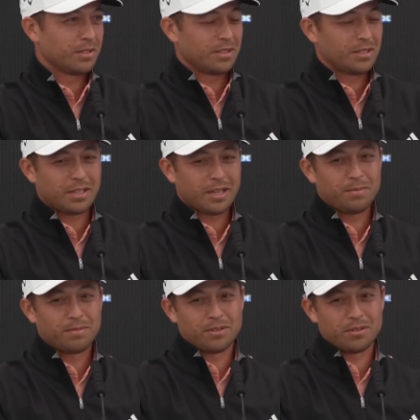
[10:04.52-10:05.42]
uh,
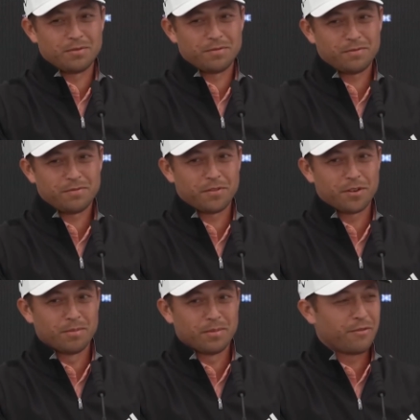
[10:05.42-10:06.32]
escape sort of
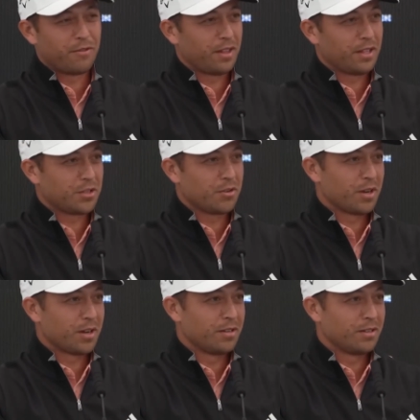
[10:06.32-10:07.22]
from everything that's
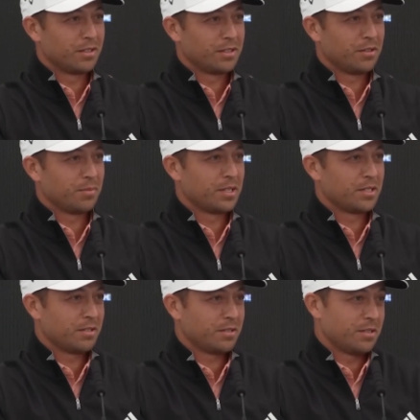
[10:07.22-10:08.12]
going on to the
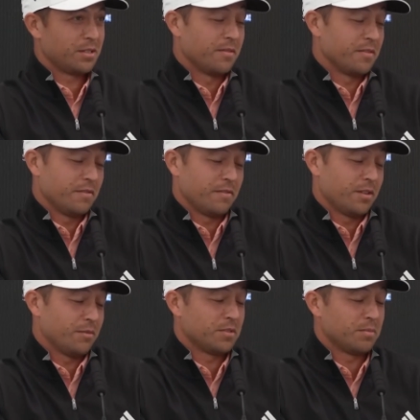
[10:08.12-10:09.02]
best of, of
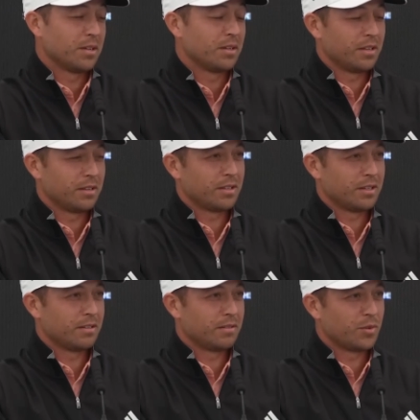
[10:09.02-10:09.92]
anyone's ability
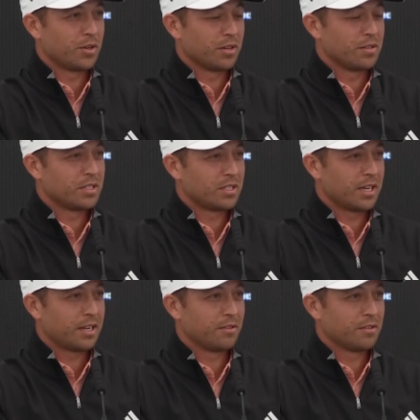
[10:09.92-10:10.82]
uh, when you're on this
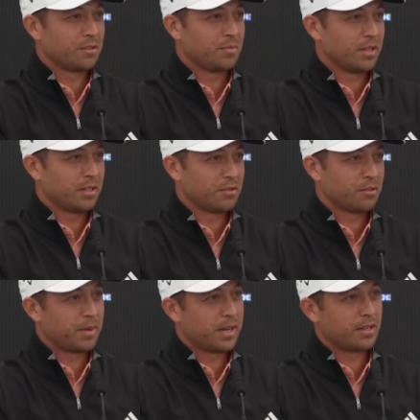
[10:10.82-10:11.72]
side versus being sort
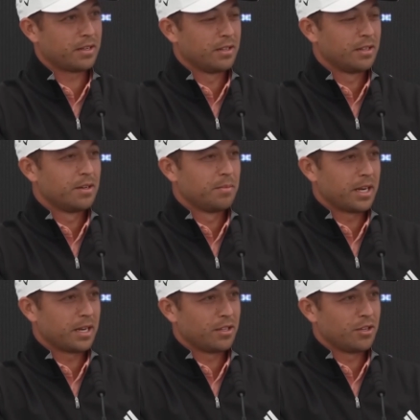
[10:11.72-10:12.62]
of back
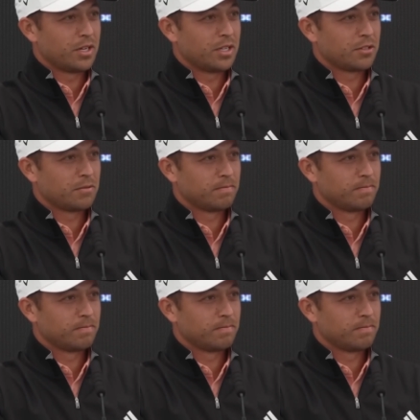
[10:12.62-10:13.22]
back in the U.S.